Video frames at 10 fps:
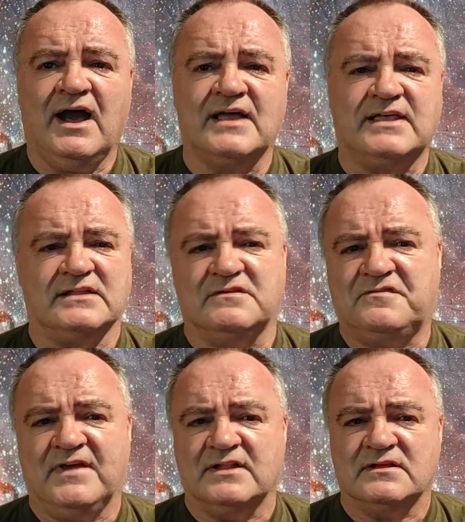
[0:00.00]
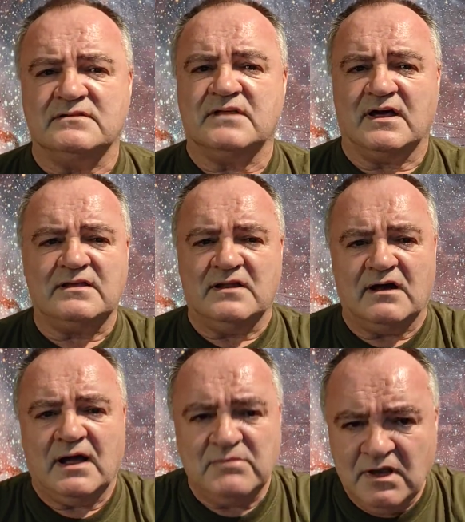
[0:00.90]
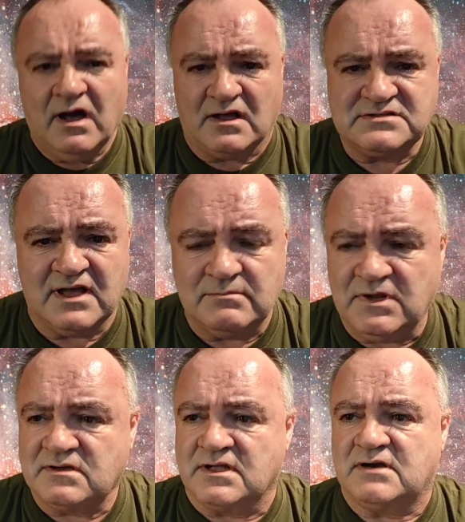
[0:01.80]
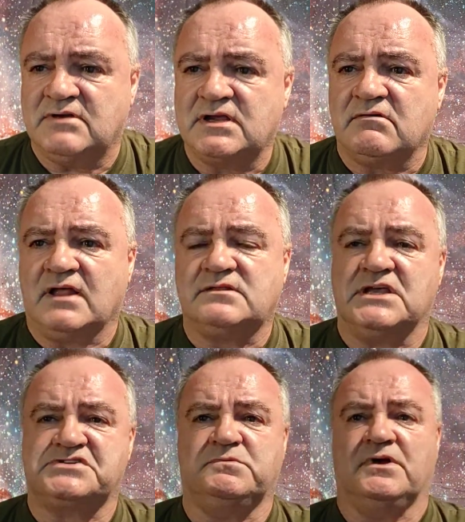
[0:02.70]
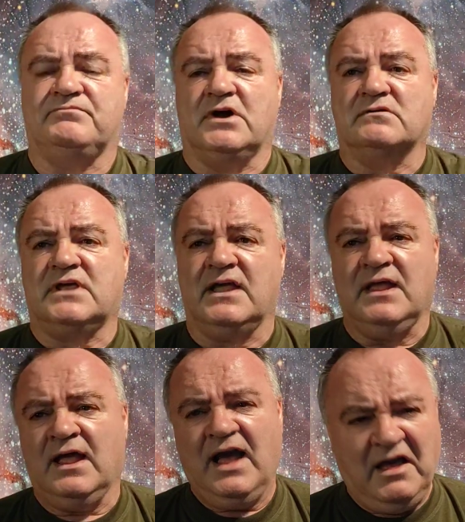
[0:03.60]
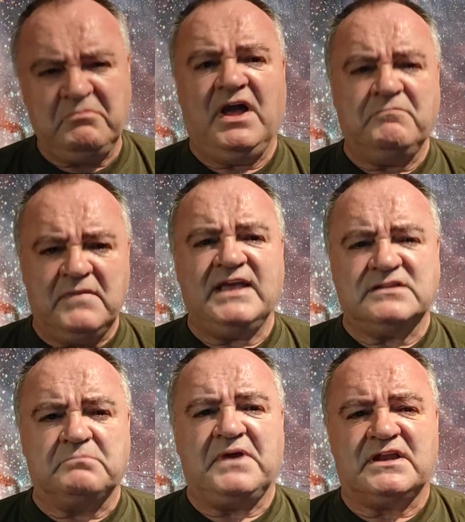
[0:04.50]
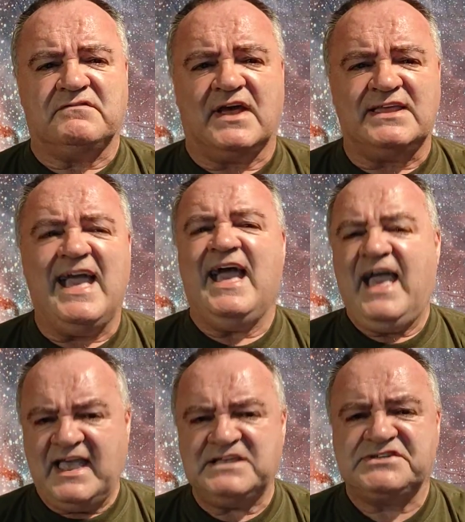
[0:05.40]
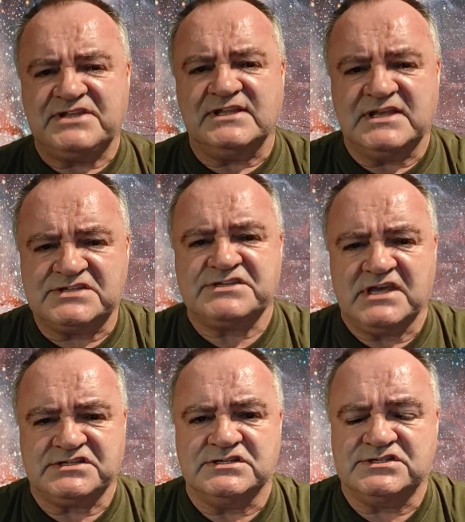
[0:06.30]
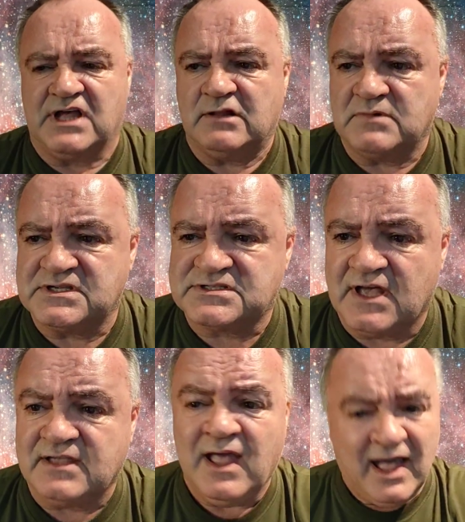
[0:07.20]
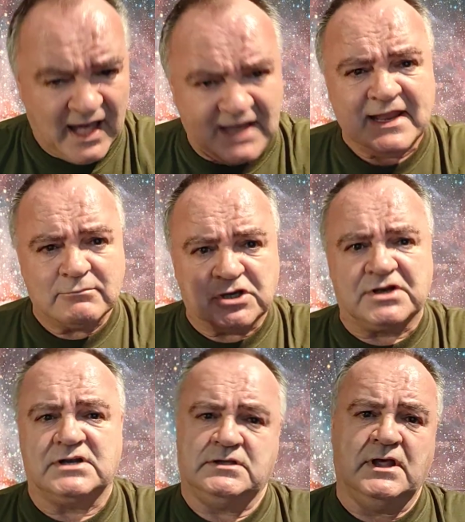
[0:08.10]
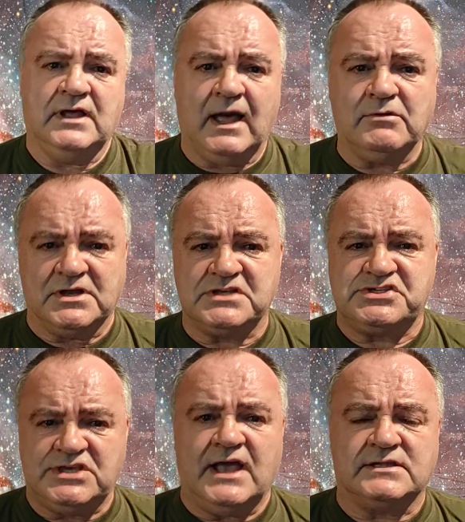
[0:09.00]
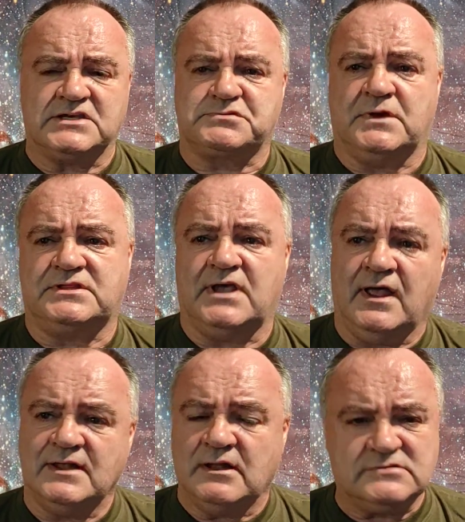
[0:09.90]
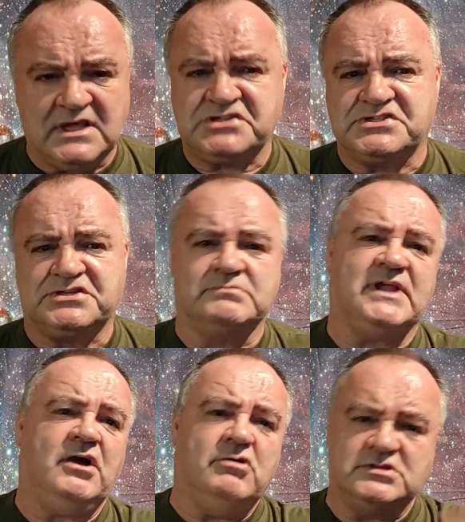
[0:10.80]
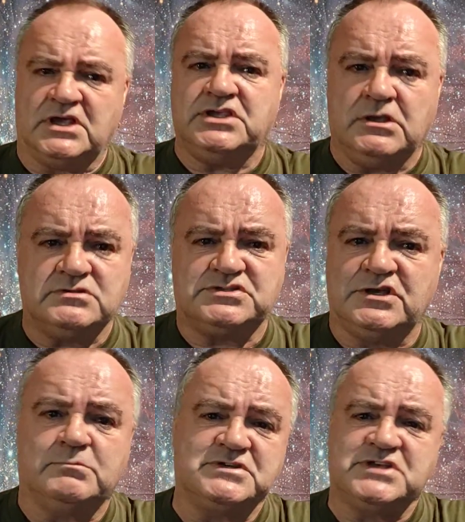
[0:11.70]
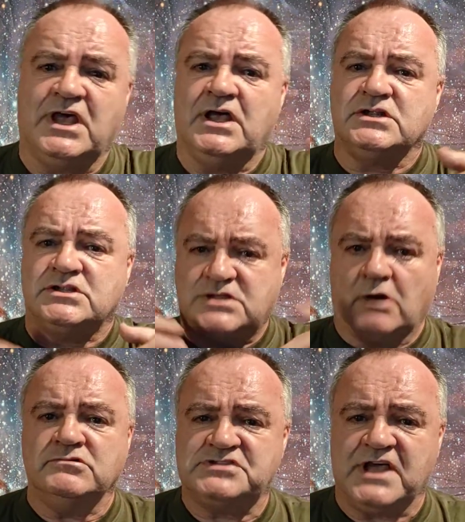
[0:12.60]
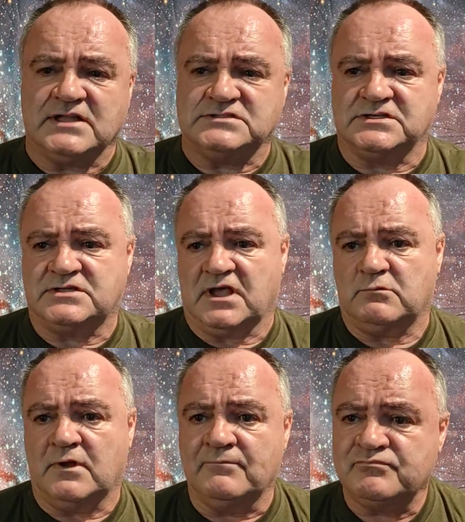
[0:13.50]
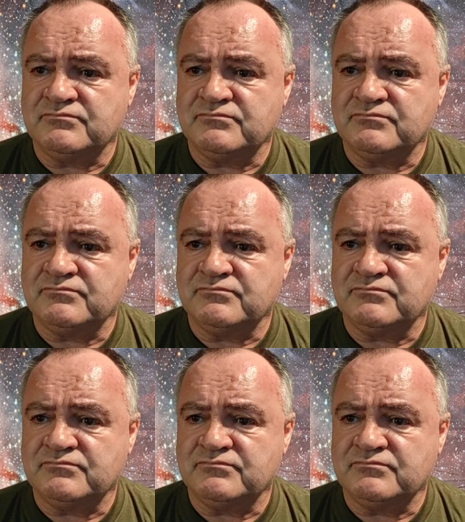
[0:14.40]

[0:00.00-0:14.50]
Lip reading: I get the feeling that, you know, I'm not going to regret this one, okay? I've made a bit of a hasty decision, shall we say, and I'm gonna share this with you. Now, this is something that other YouTubers don't tend to do.